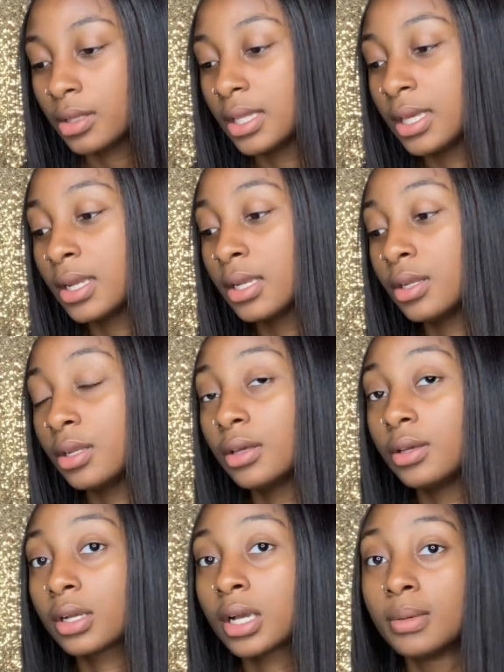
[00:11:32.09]
then
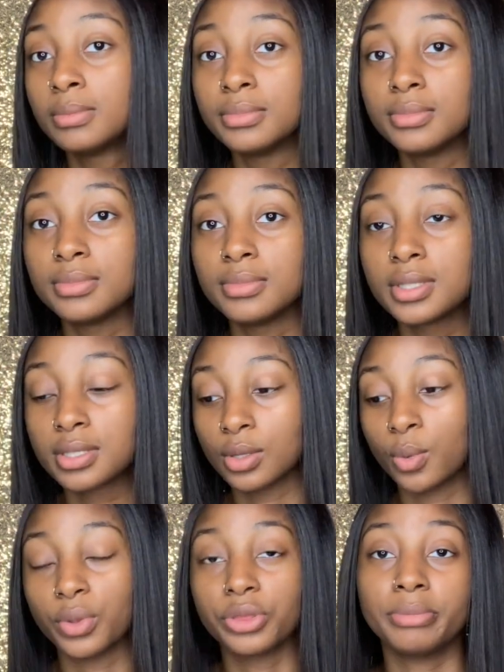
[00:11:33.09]
comes
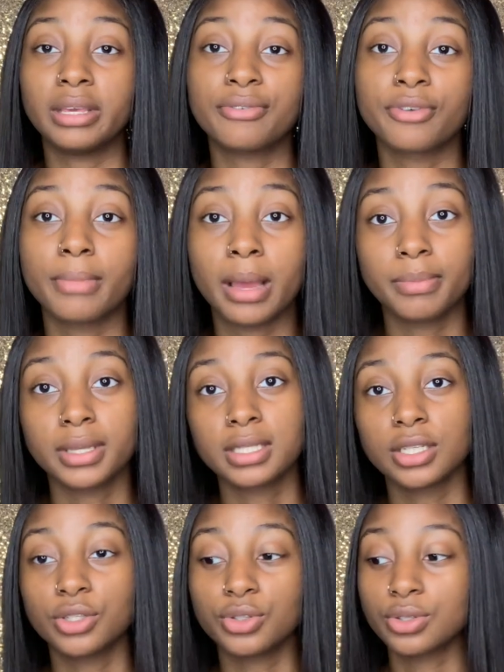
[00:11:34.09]
so with me for my
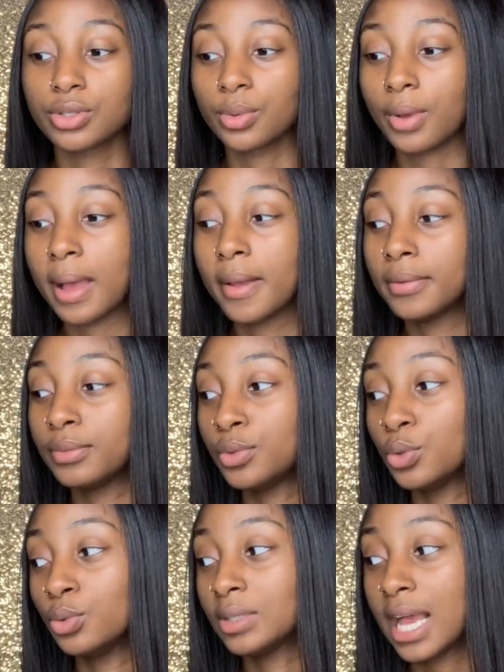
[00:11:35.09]
business i
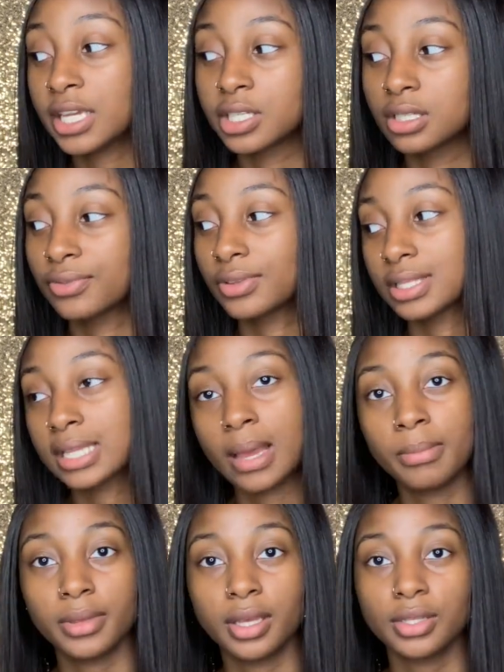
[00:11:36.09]
do lashes for the
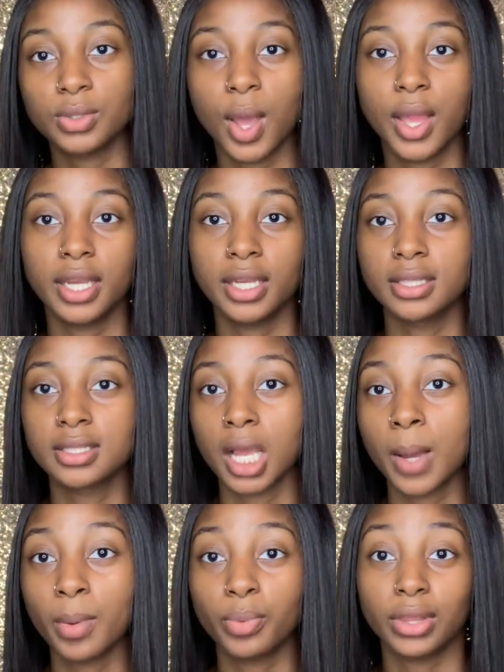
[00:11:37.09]
time being so i needed to
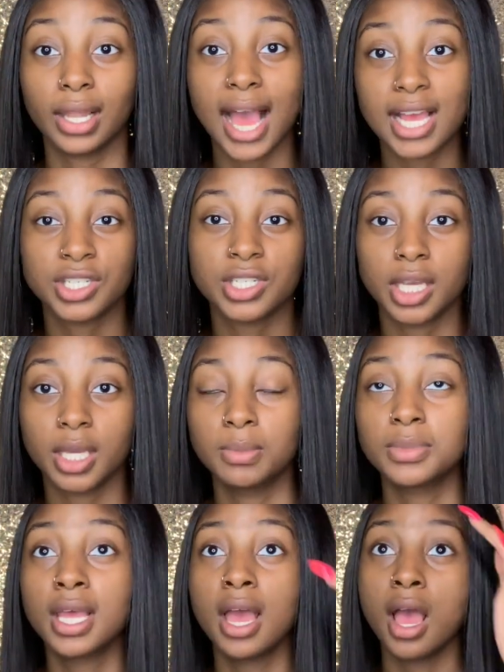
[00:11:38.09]
come up with lash
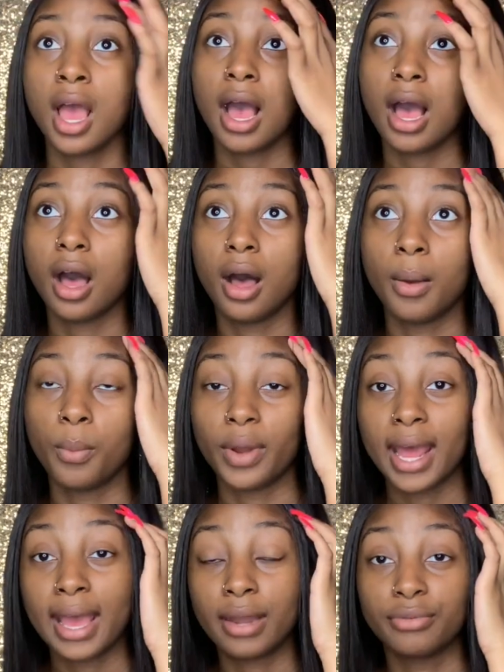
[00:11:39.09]
names um,
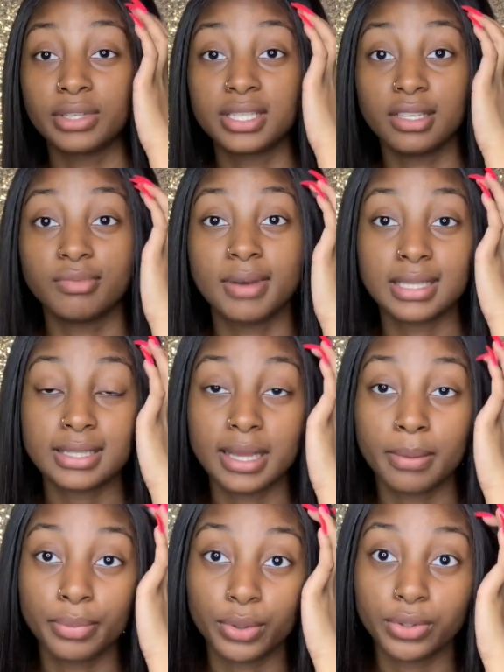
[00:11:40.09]
when i had received my
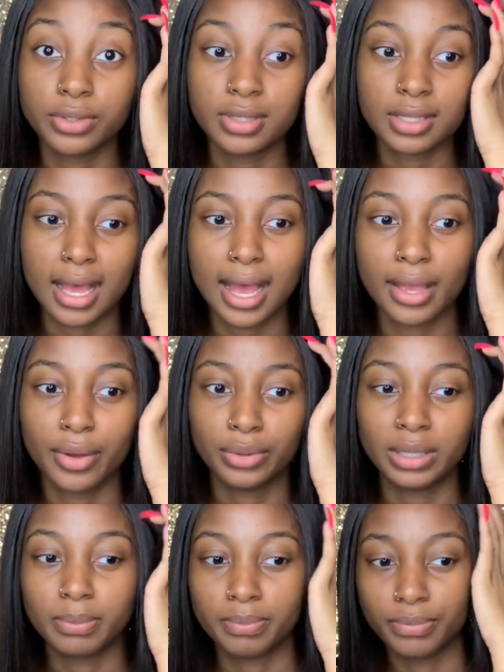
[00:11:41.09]
samples i
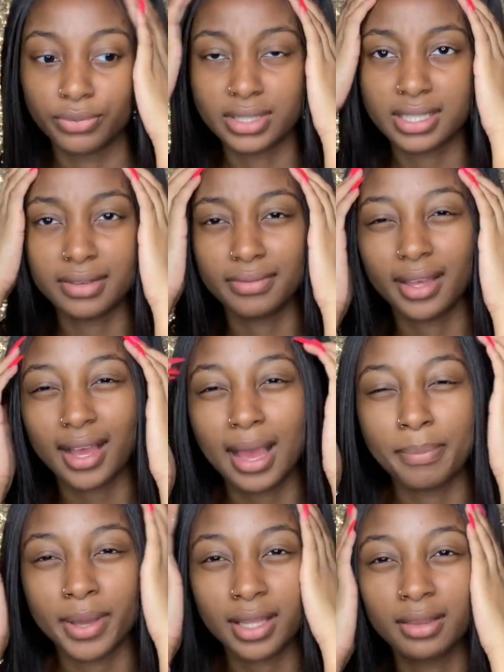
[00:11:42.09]
only received like
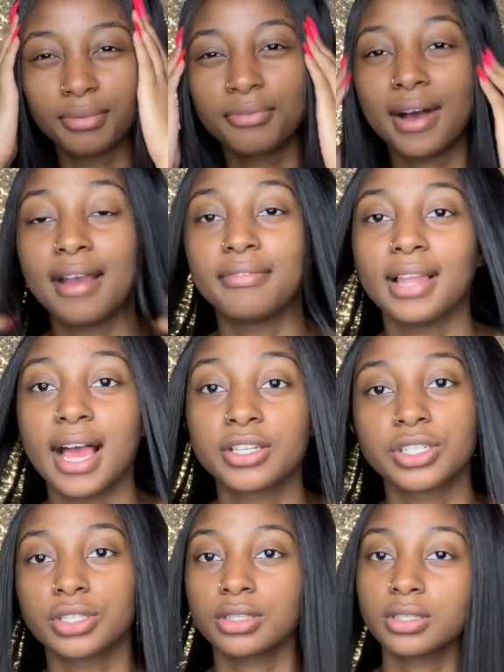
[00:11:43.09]
i picked five
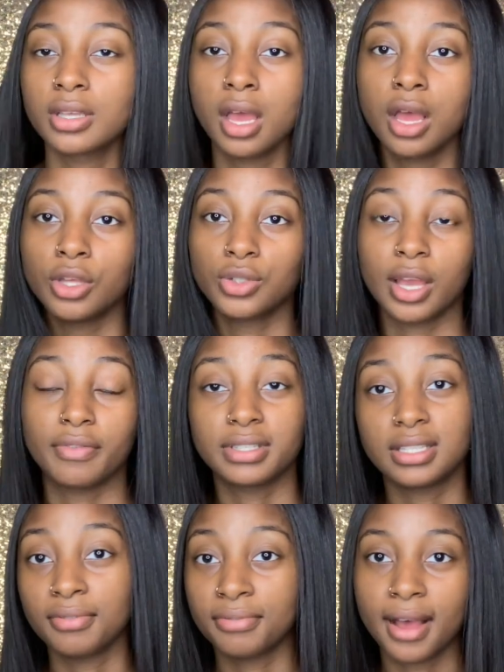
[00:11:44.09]
lashes so i
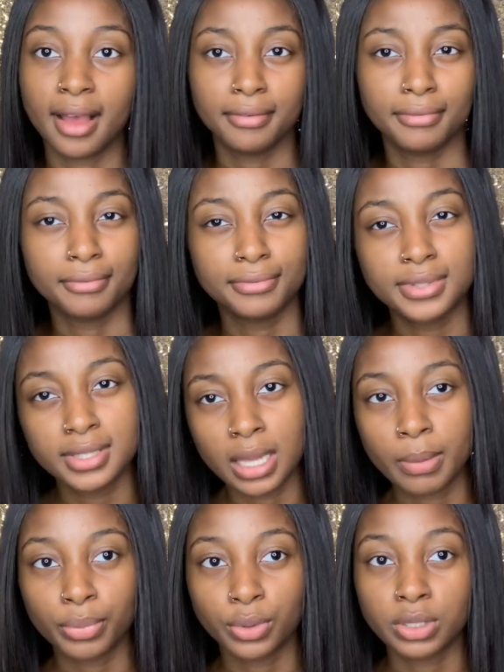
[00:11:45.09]
received five
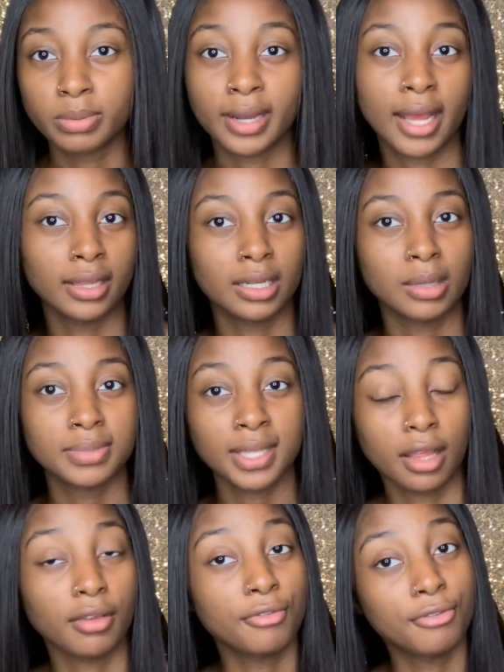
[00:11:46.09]
samples but i ended up
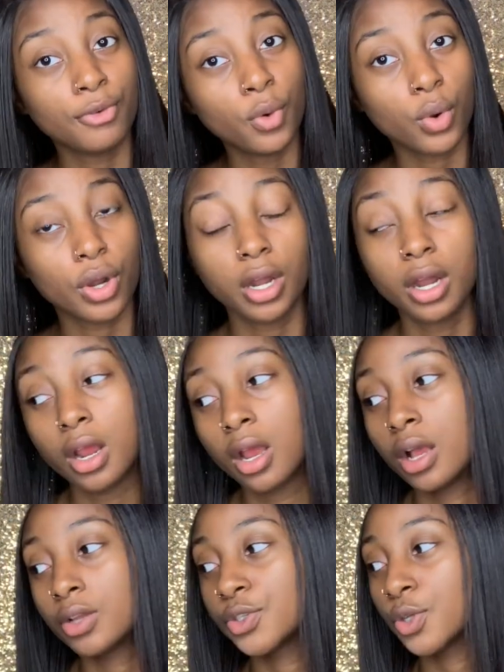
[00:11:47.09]
selling four
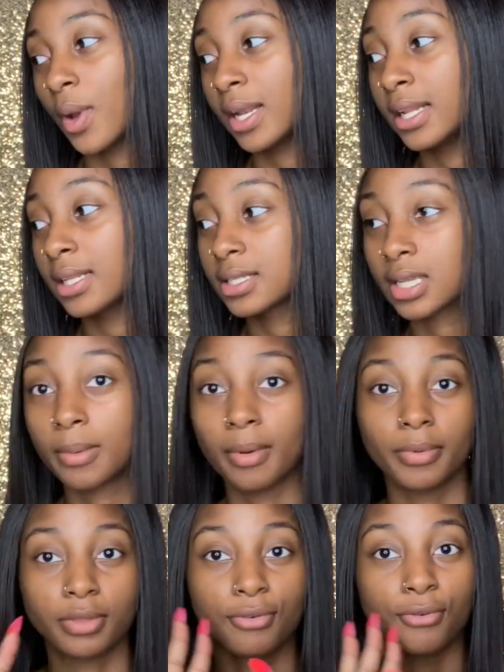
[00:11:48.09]
so I needed to come
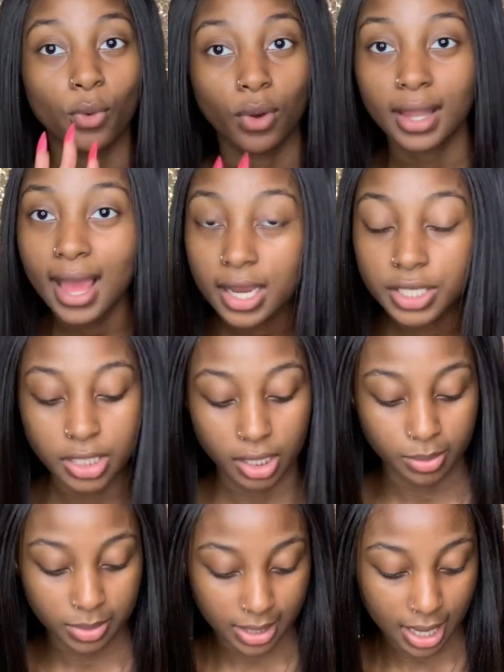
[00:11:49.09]
up with four lash
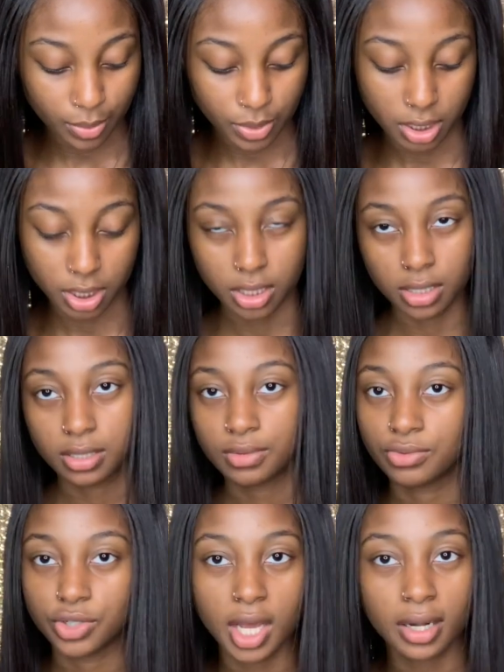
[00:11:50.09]
names and I was
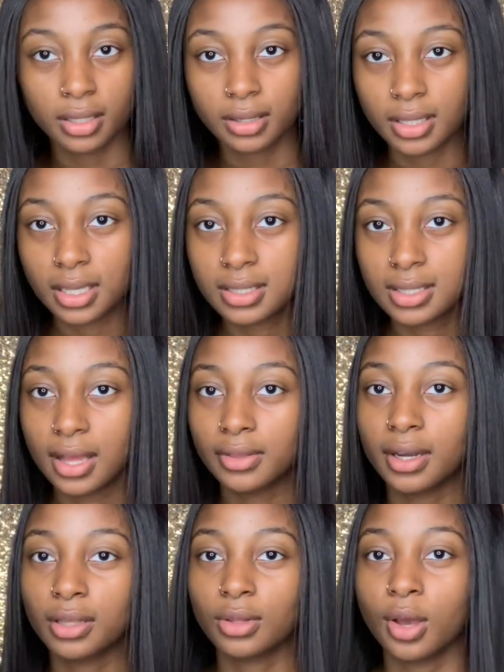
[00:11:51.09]
just jotting things down
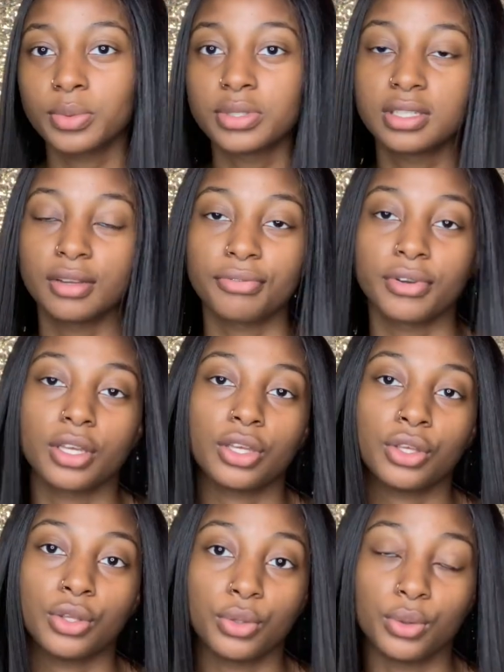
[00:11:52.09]
that I thought was different
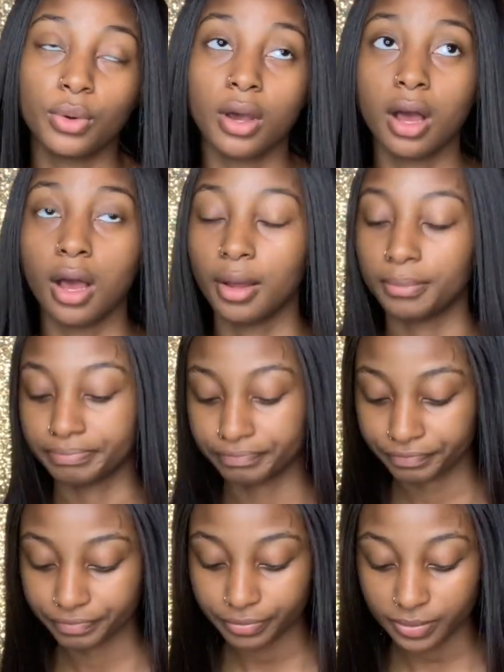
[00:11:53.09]
and cute. Um,
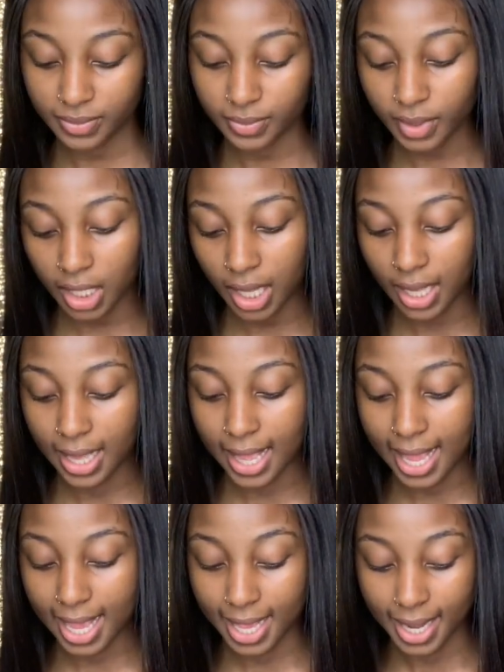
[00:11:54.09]

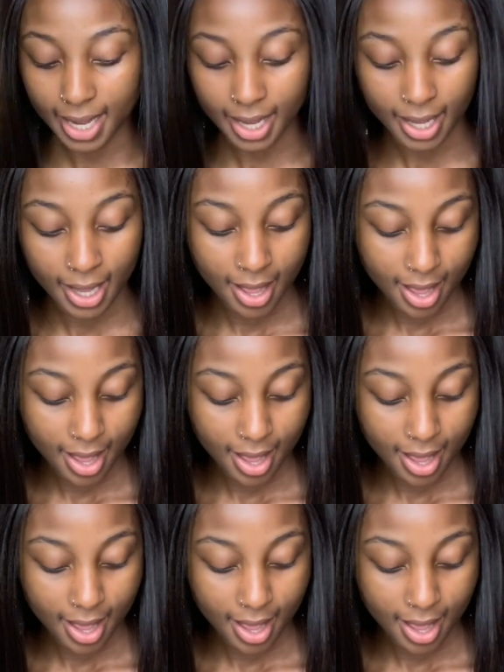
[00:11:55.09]
and